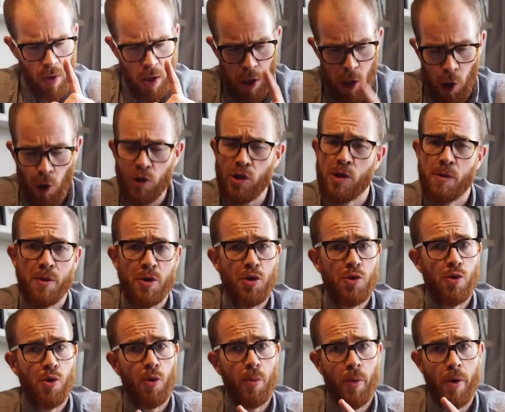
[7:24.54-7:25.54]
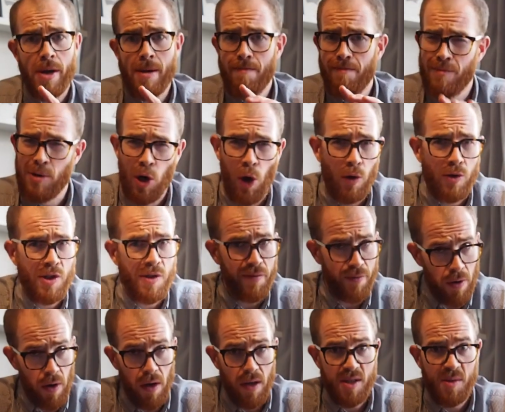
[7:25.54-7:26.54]
Lots of strawberry, lots of
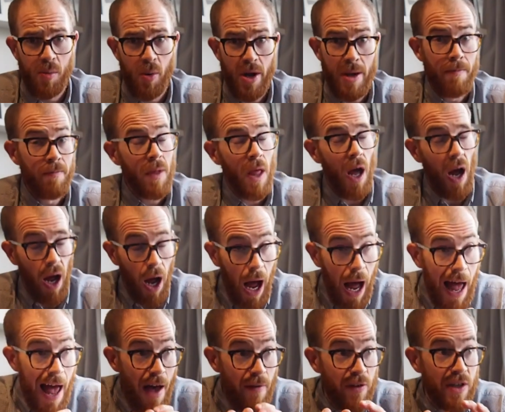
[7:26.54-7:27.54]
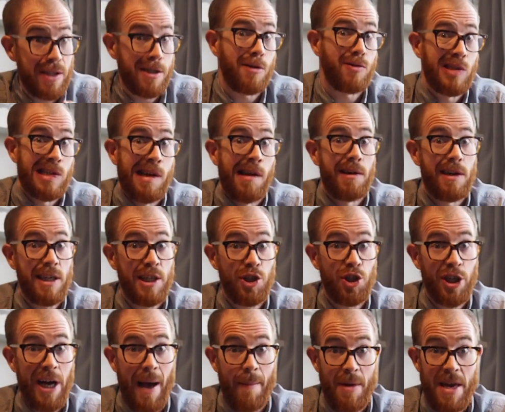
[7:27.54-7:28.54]
raspberry, ever so slightly
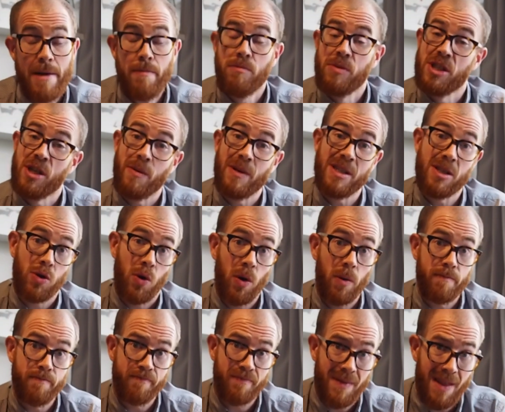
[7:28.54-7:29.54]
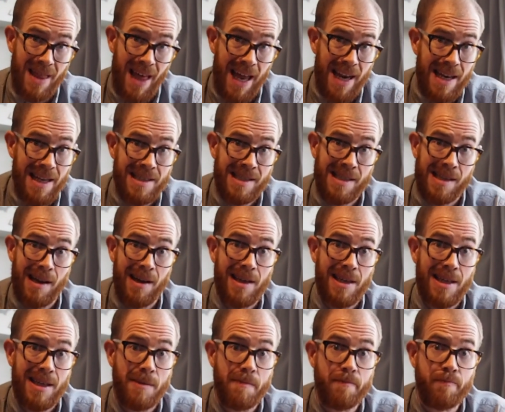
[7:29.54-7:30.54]
jammy, so it's got that
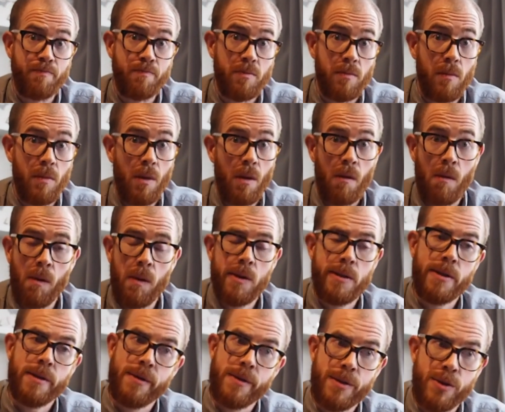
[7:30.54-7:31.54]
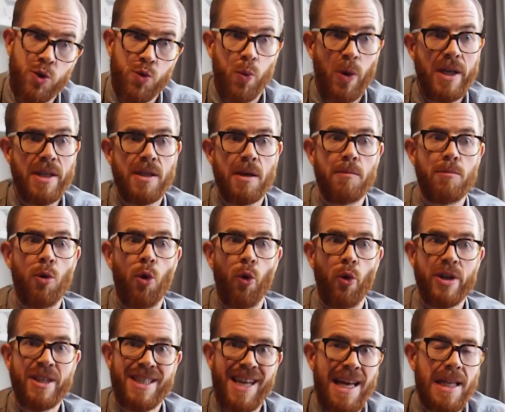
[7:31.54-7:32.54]
slightly sweeter,
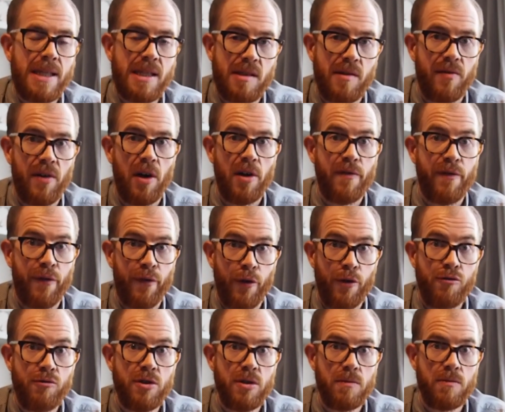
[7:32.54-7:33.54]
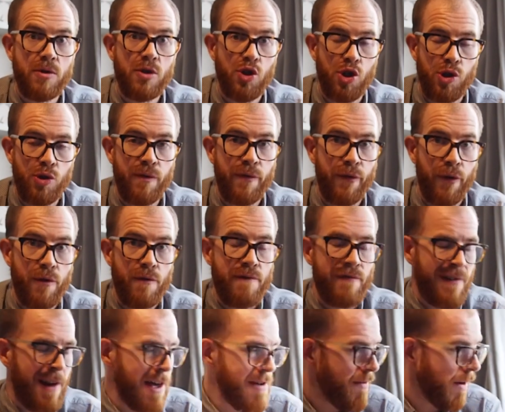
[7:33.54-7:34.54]
more intensified fruit, stewed fruit
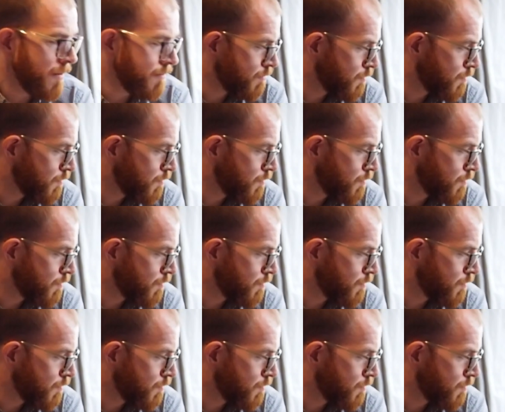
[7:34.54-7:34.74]
flavour.